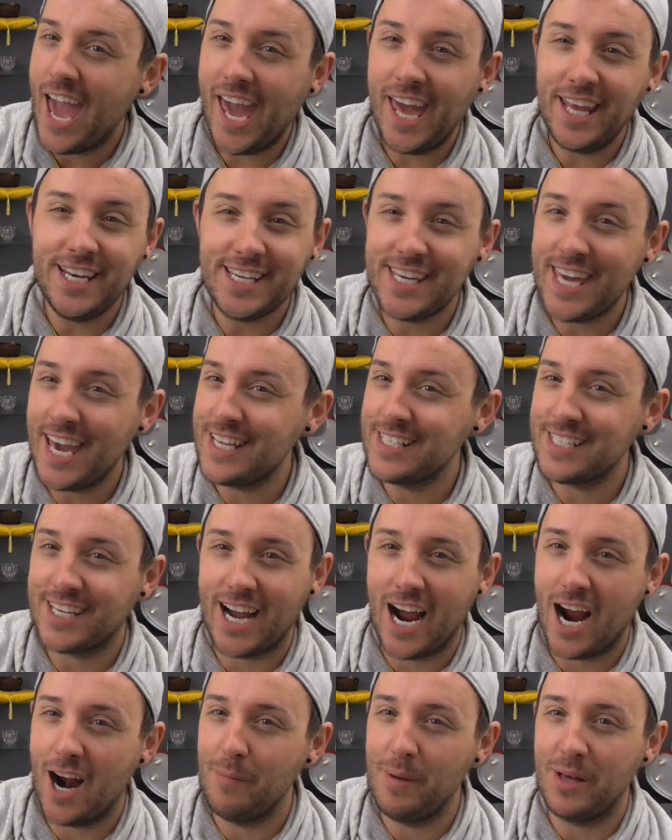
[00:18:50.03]
any kind of
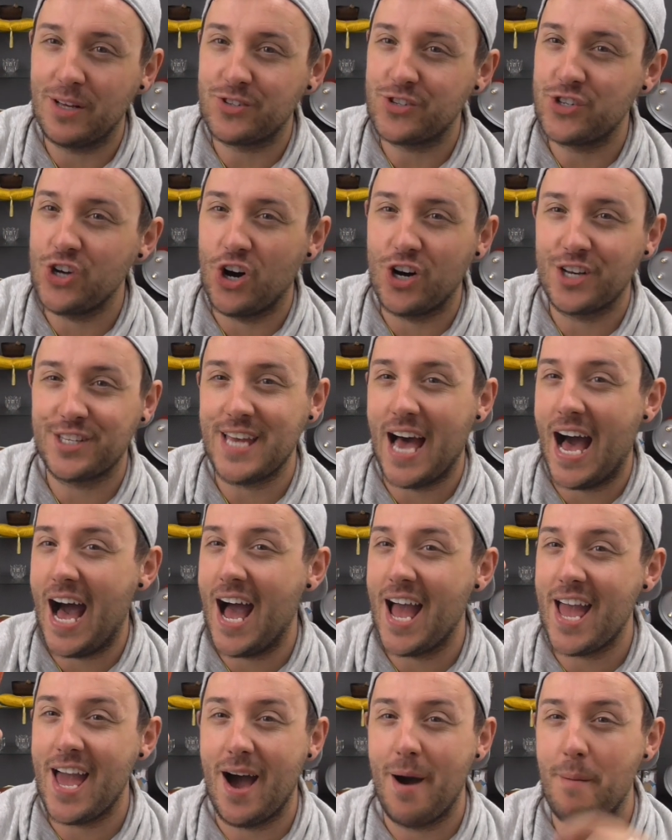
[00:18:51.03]
caramel sauce,
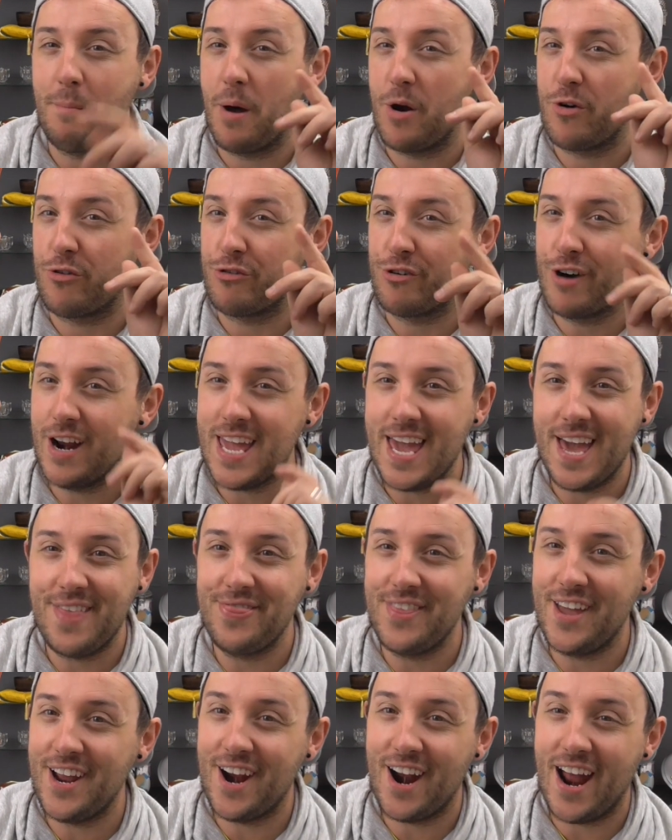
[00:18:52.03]
I am right
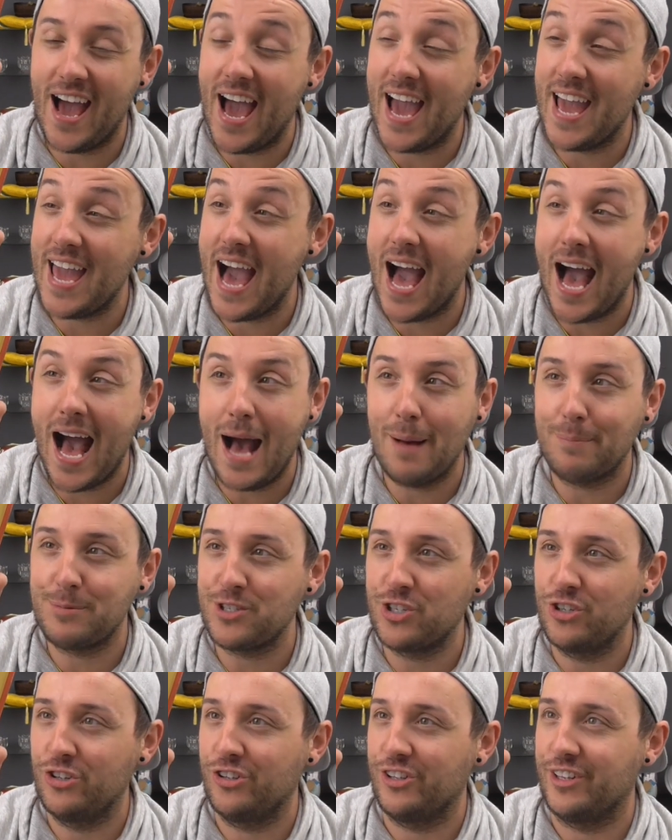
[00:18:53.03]
in there. I
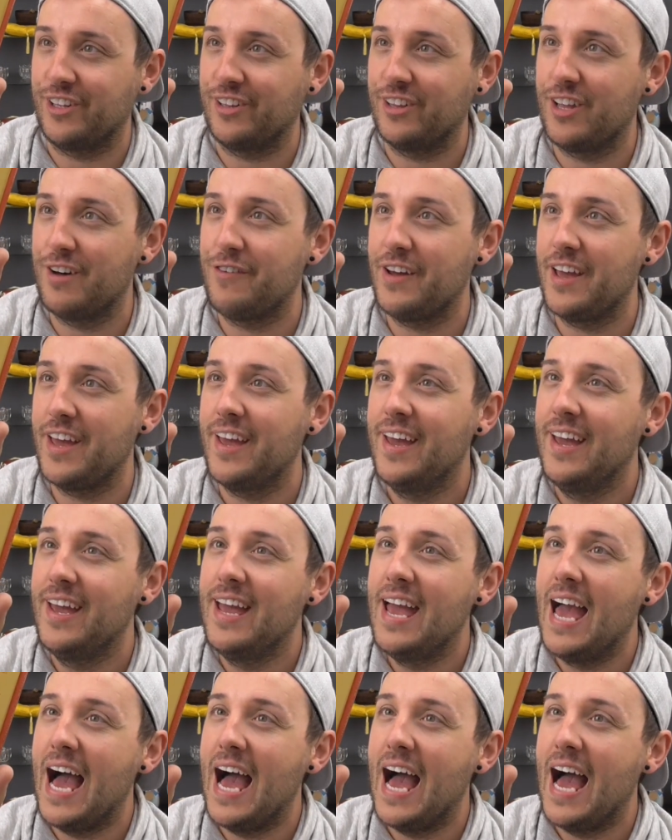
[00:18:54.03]
absolutely love it.